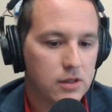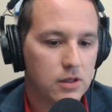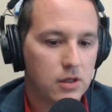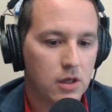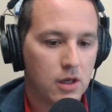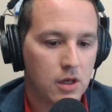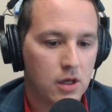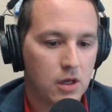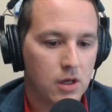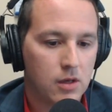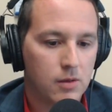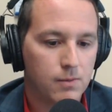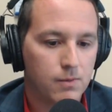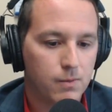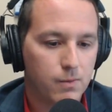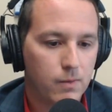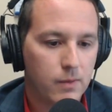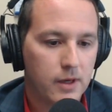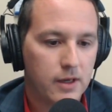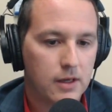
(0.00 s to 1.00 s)
I
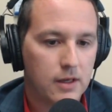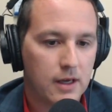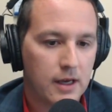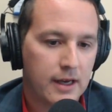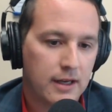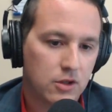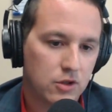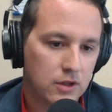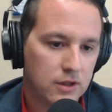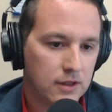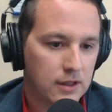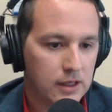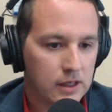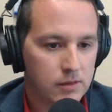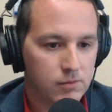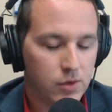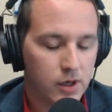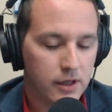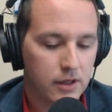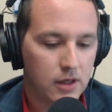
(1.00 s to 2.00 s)
actually
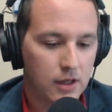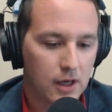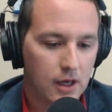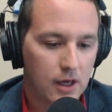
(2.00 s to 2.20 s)
did, but